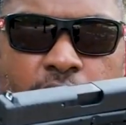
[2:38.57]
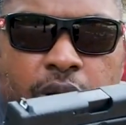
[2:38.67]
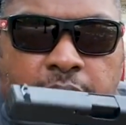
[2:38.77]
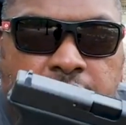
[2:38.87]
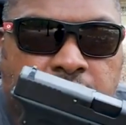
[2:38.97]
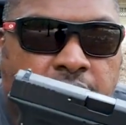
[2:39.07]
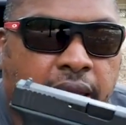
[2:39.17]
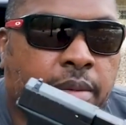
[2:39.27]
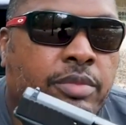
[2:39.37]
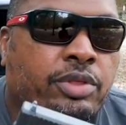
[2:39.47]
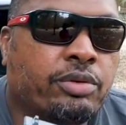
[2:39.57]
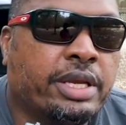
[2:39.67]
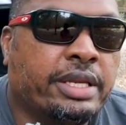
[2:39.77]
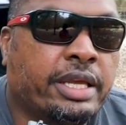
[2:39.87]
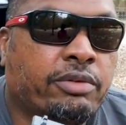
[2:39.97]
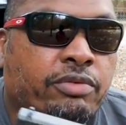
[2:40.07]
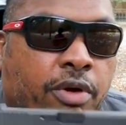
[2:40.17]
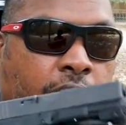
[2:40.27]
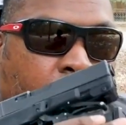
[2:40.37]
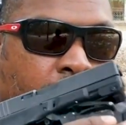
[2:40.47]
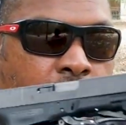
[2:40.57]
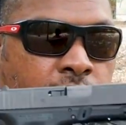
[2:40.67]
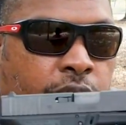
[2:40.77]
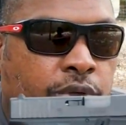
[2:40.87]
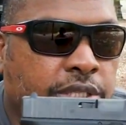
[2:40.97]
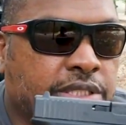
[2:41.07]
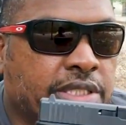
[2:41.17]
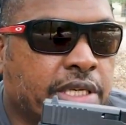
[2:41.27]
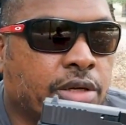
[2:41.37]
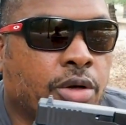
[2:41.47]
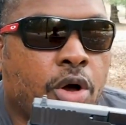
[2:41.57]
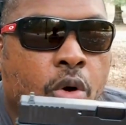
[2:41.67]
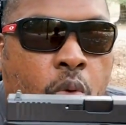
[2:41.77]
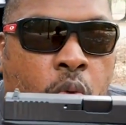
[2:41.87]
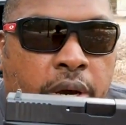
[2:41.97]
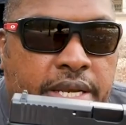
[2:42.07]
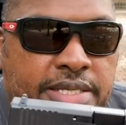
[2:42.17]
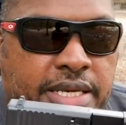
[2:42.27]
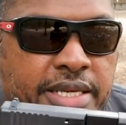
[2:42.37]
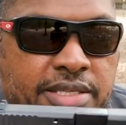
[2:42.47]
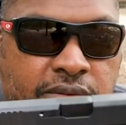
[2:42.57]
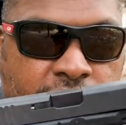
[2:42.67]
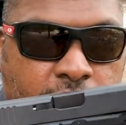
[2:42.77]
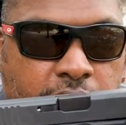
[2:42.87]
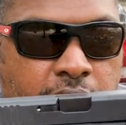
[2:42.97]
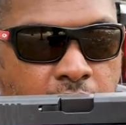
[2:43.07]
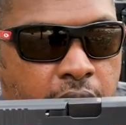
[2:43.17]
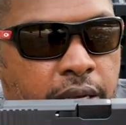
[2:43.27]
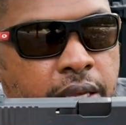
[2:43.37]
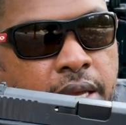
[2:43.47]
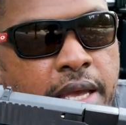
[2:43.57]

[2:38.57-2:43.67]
talk about the M3D from Full Conceal. What is it? It's the folding Glock.